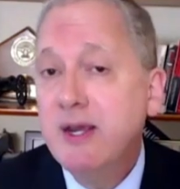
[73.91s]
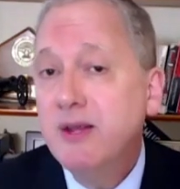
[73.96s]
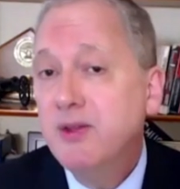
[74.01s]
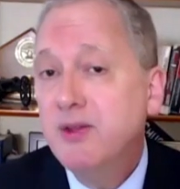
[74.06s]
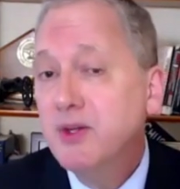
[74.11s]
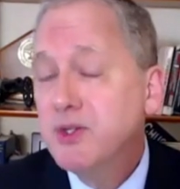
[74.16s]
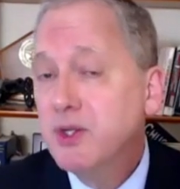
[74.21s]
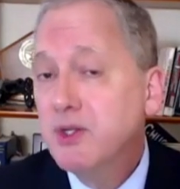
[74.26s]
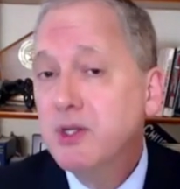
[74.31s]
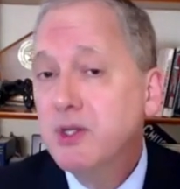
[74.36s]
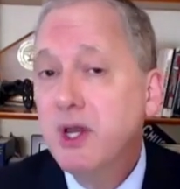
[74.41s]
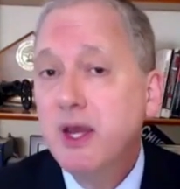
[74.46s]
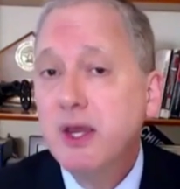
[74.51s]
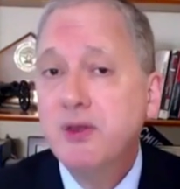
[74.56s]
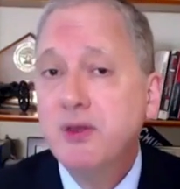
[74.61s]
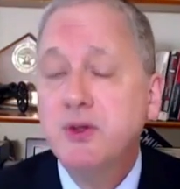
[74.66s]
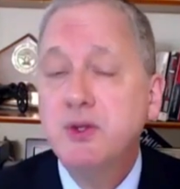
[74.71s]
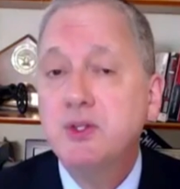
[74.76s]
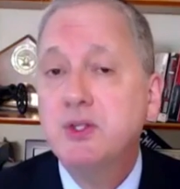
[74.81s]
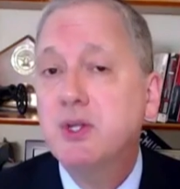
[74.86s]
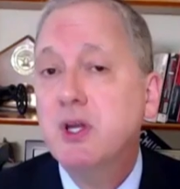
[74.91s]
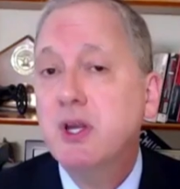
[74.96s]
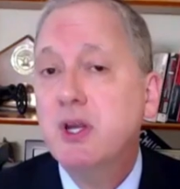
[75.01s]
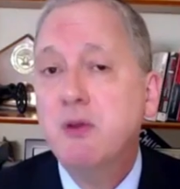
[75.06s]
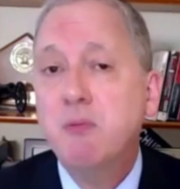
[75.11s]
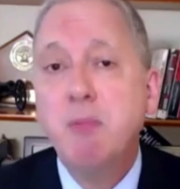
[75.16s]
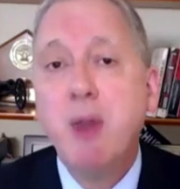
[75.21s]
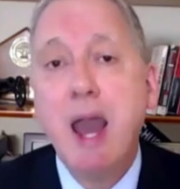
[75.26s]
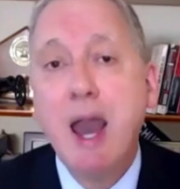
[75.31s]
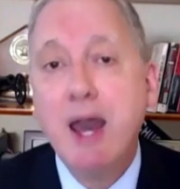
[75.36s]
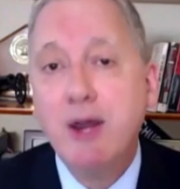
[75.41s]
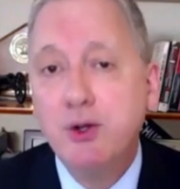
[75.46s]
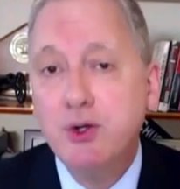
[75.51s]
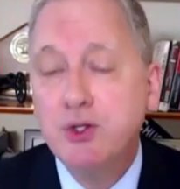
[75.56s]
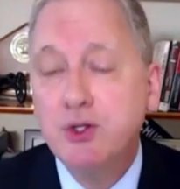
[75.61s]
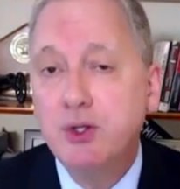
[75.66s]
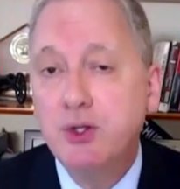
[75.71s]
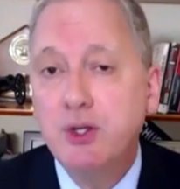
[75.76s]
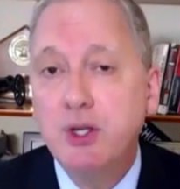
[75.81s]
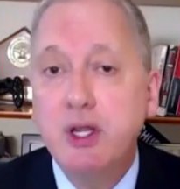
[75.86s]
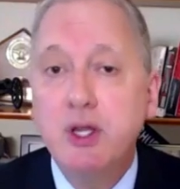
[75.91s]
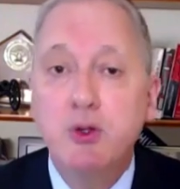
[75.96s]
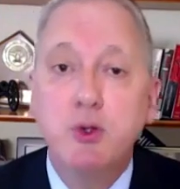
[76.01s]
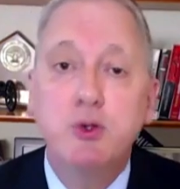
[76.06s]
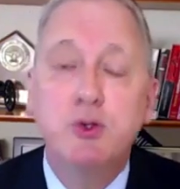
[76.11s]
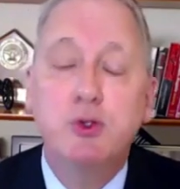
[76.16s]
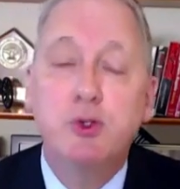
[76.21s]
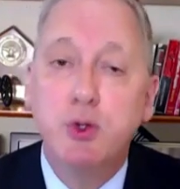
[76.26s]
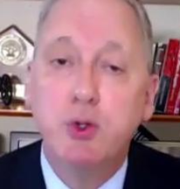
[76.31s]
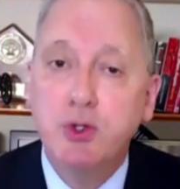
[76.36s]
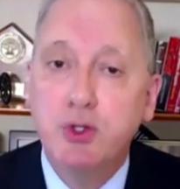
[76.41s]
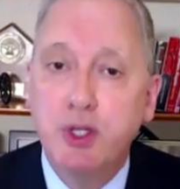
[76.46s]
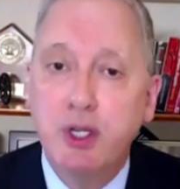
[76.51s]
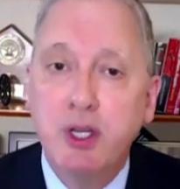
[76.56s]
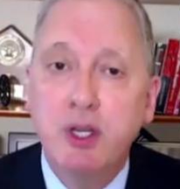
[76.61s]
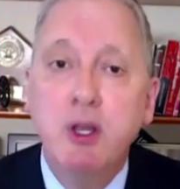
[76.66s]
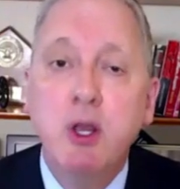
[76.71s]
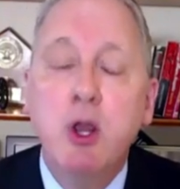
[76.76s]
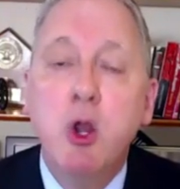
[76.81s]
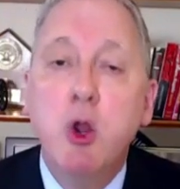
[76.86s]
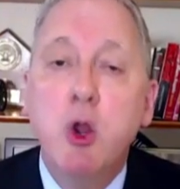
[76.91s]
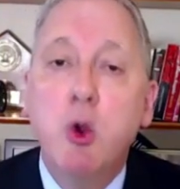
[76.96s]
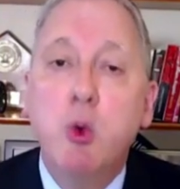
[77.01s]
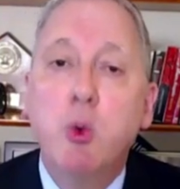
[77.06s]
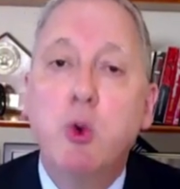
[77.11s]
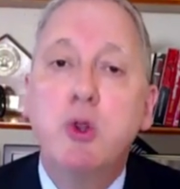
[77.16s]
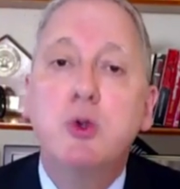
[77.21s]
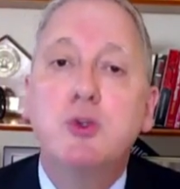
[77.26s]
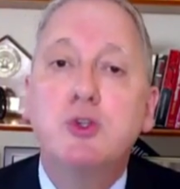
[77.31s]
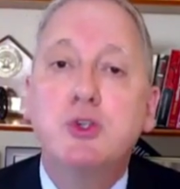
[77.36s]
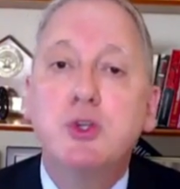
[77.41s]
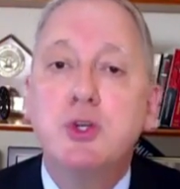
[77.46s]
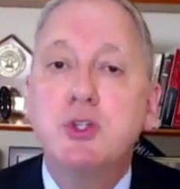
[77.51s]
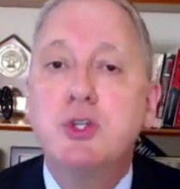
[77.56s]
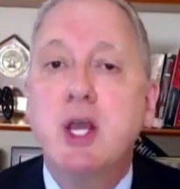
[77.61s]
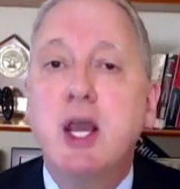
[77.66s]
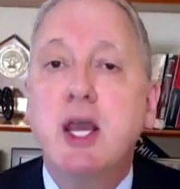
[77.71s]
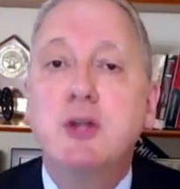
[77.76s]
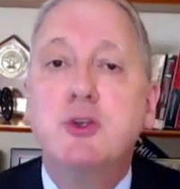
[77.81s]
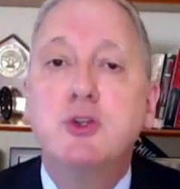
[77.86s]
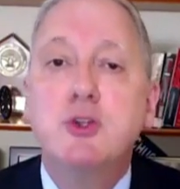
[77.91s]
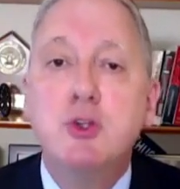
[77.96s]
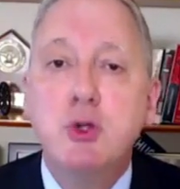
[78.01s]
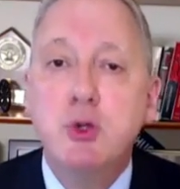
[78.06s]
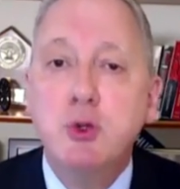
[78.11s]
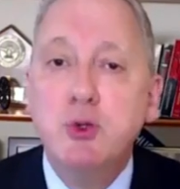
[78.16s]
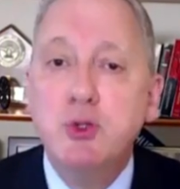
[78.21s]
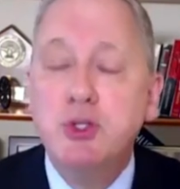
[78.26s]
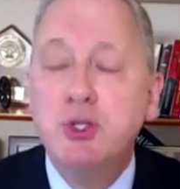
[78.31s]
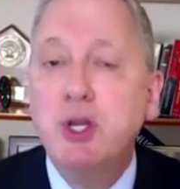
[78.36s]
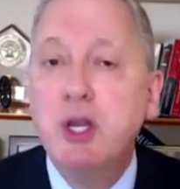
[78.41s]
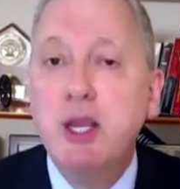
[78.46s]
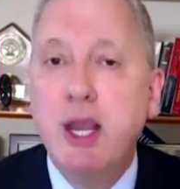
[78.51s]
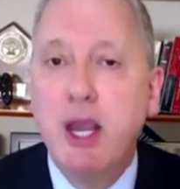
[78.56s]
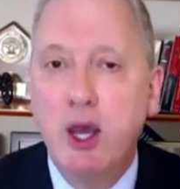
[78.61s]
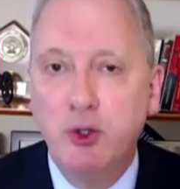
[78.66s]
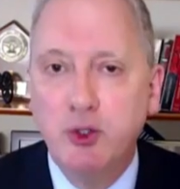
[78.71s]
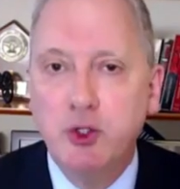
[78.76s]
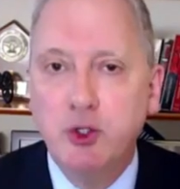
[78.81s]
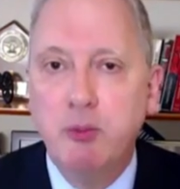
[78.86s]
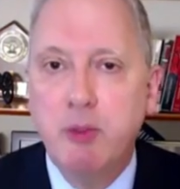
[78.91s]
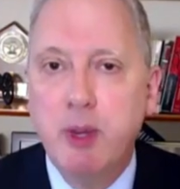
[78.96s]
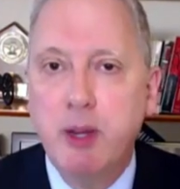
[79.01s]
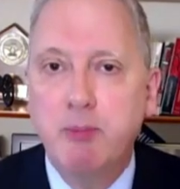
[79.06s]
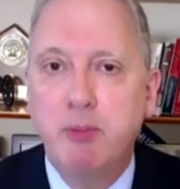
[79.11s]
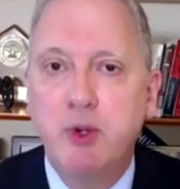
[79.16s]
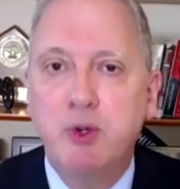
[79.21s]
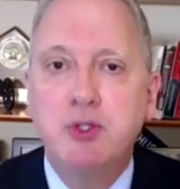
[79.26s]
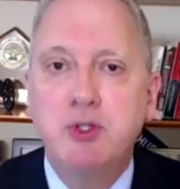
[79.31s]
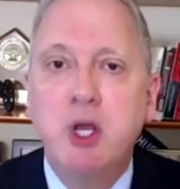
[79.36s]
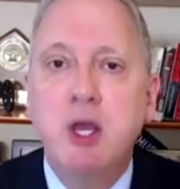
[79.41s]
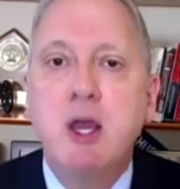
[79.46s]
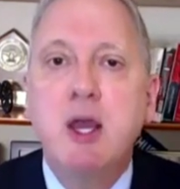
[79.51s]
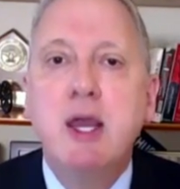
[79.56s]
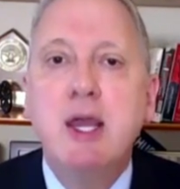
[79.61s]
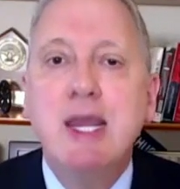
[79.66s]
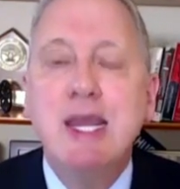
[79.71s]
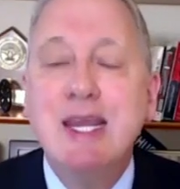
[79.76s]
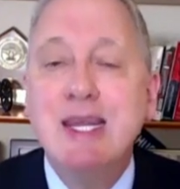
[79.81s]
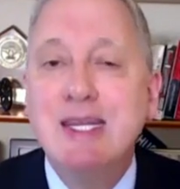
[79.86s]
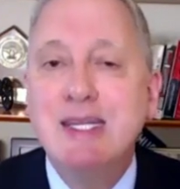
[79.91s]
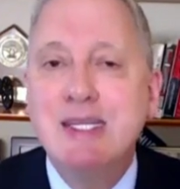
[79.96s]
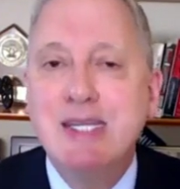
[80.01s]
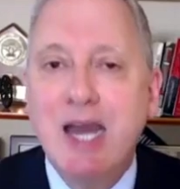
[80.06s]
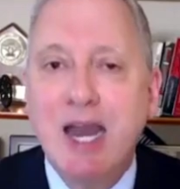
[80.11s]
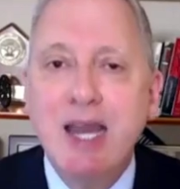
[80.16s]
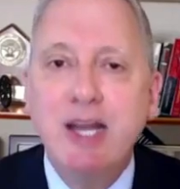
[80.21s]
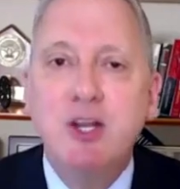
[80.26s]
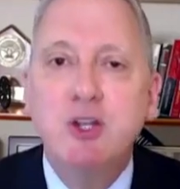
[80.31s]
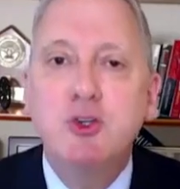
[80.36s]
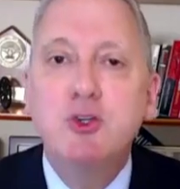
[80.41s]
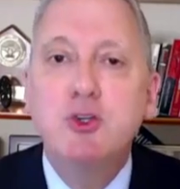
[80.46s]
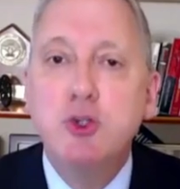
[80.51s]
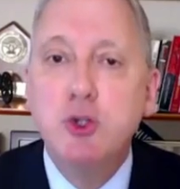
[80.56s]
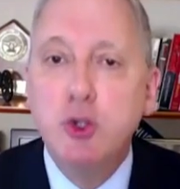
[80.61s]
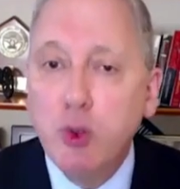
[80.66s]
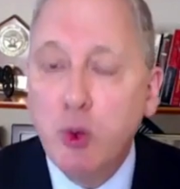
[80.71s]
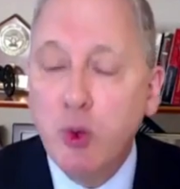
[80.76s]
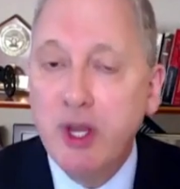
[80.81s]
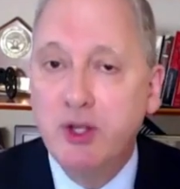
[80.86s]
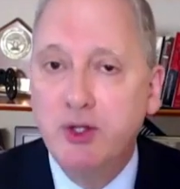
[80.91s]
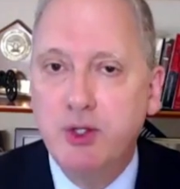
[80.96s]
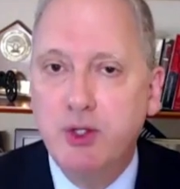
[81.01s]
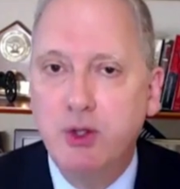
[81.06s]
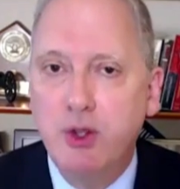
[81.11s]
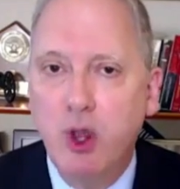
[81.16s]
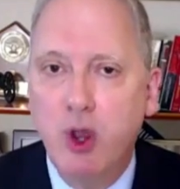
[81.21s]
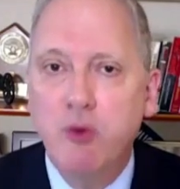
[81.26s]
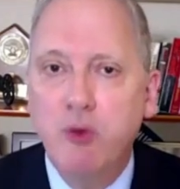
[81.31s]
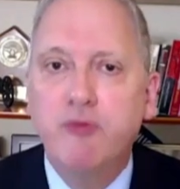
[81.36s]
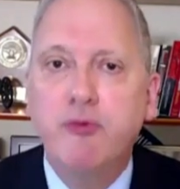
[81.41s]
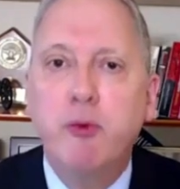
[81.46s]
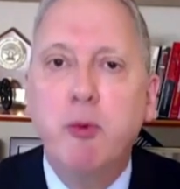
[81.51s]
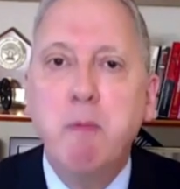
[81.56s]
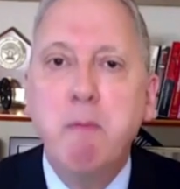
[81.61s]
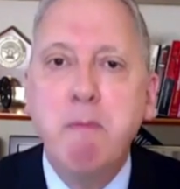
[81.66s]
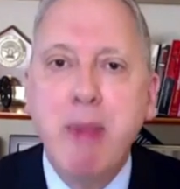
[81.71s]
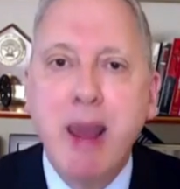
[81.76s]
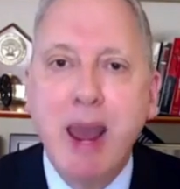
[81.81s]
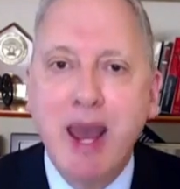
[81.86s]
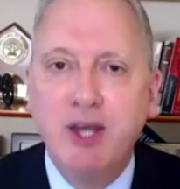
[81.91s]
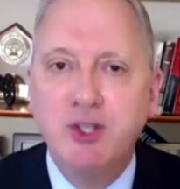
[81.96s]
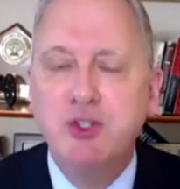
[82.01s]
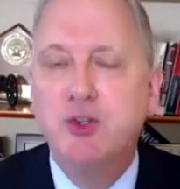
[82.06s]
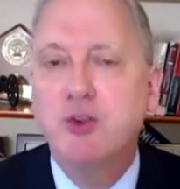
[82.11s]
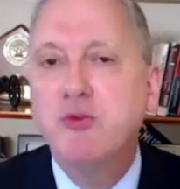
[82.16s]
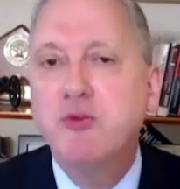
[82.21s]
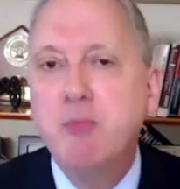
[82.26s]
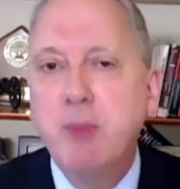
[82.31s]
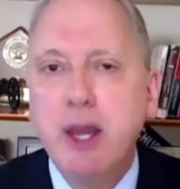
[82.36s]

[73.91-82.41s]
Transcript: This is like the city of Paterson in New Jersey, where you just had two city council members indicted two weeks ago for massive mm-hmm.